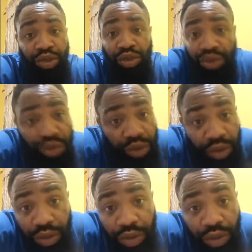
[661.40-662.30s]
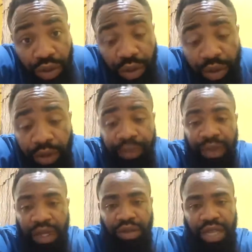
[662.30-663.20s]
to do.
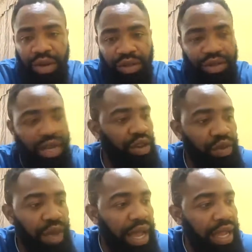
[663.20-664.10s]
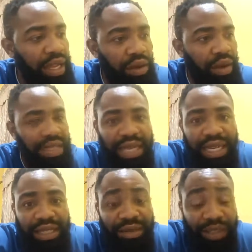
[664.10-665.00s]
So that was why, you know, I
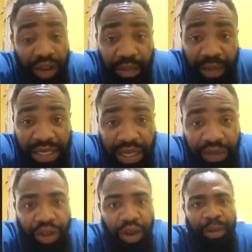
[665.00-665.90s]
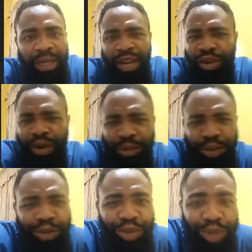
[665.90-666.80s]
started developing myself in comedy. I'll come
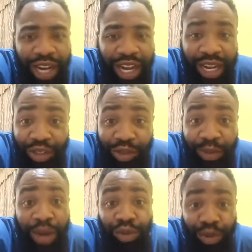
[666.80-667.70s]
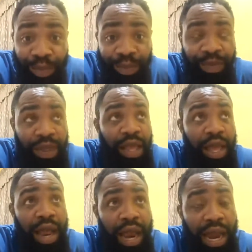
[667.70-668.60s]
to my room.
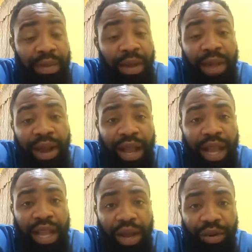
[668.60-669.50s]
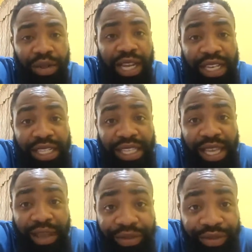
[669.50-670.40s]
I remember I was at
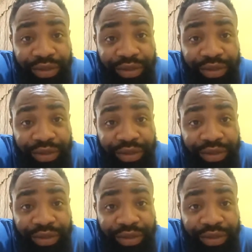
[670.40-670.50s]
ETF